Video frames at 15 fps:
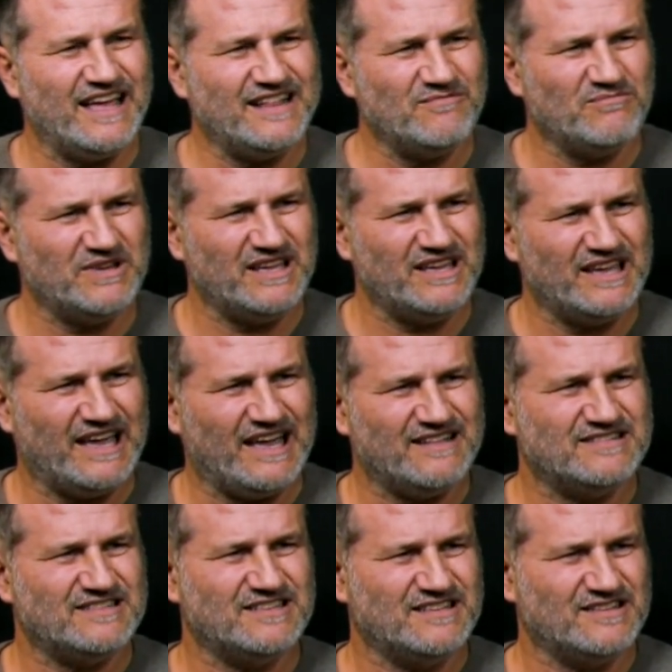and we
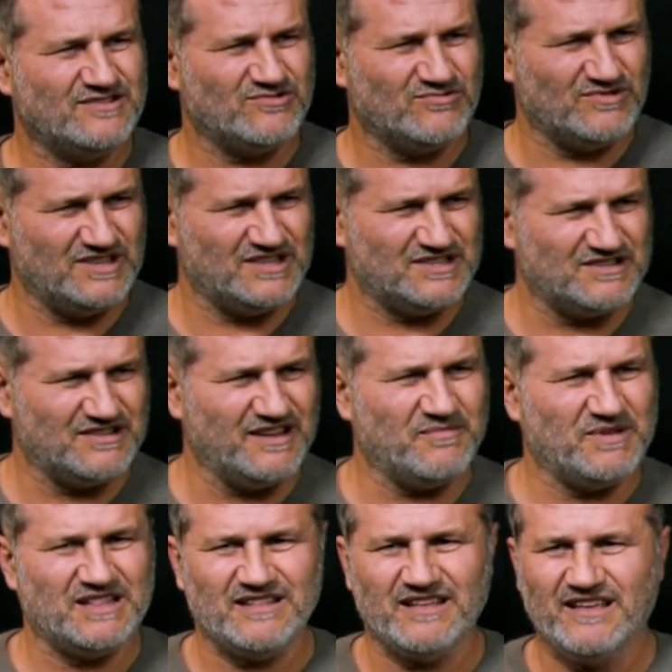end to this
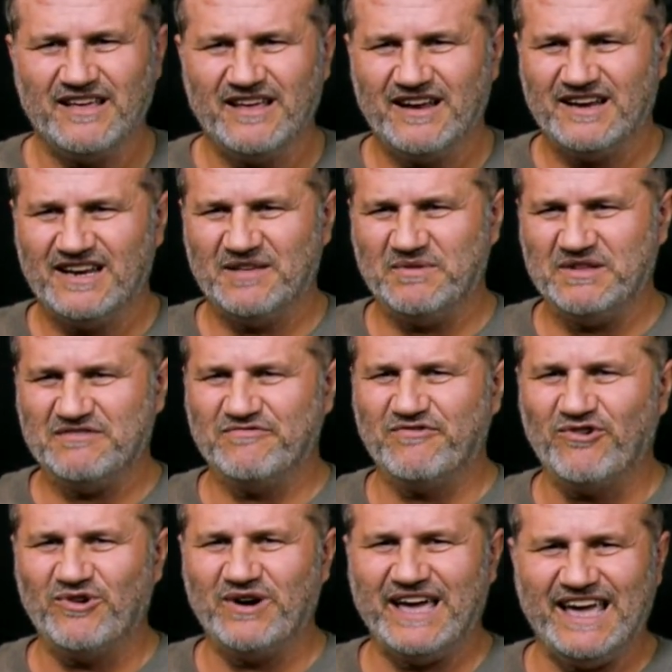limit
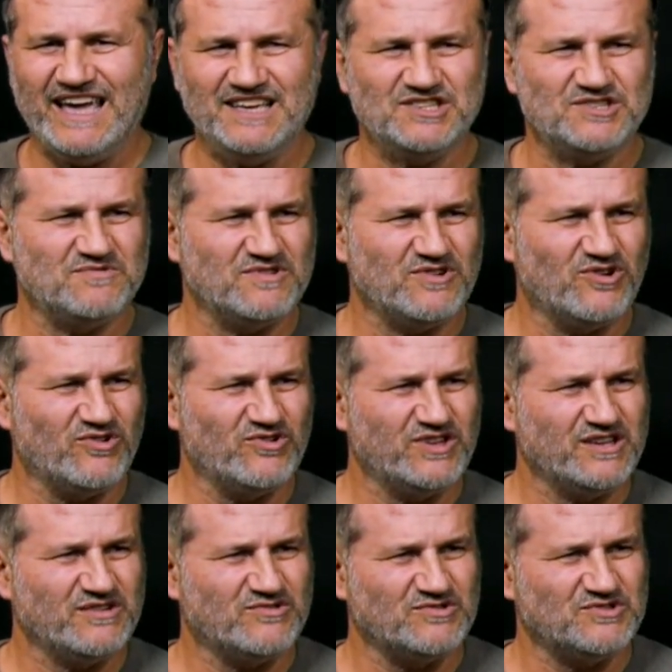for h
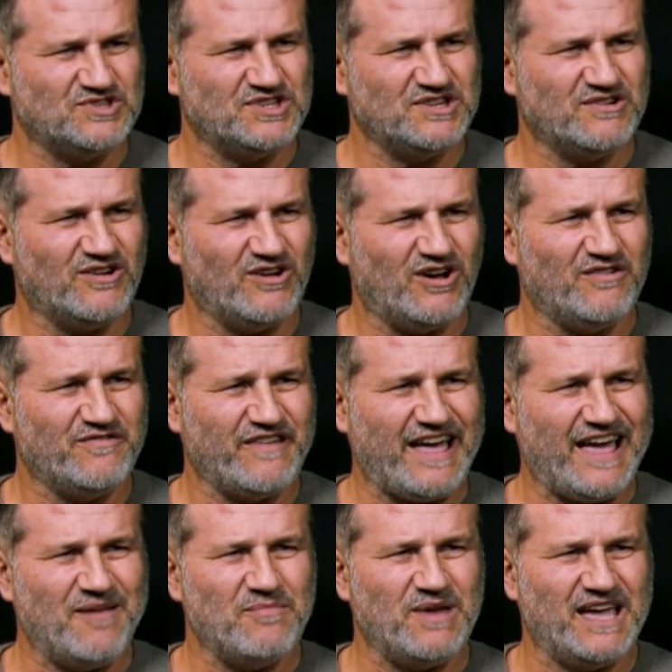going to 0 of
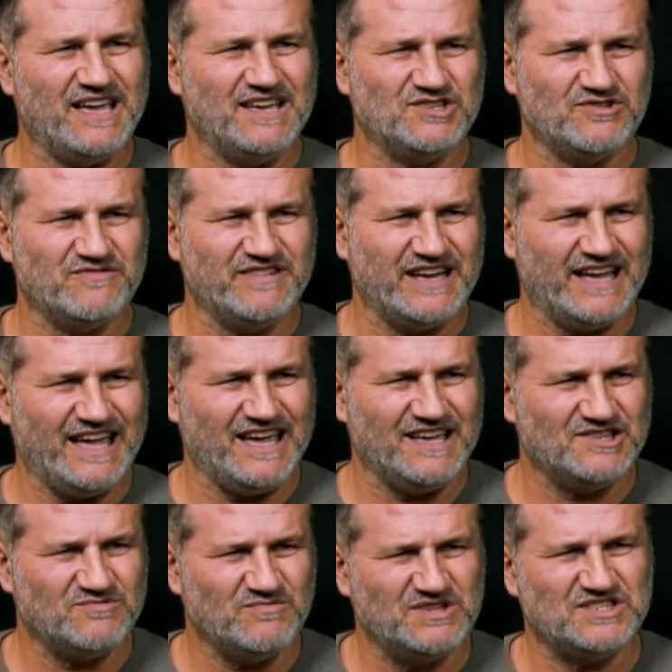mh over
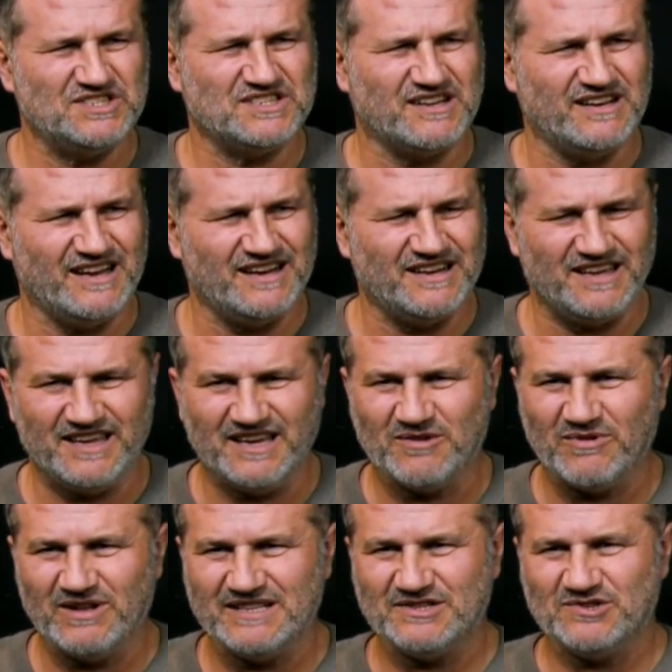h, which is clearly
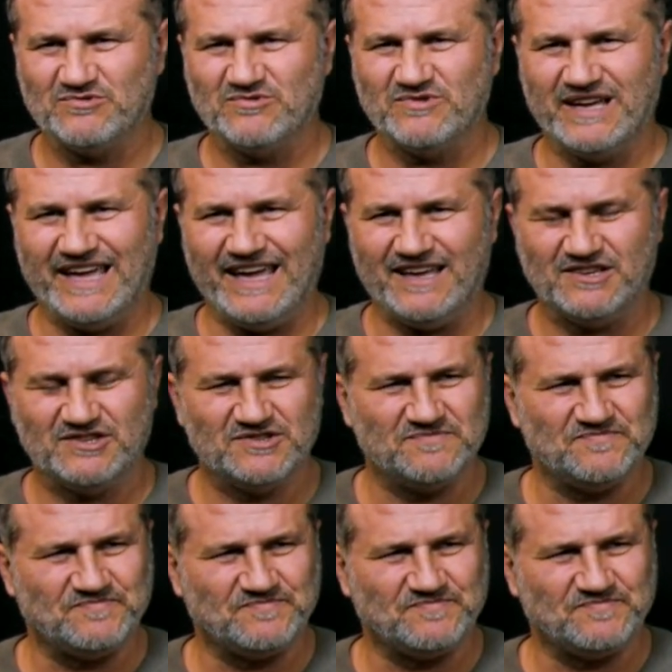equal to h.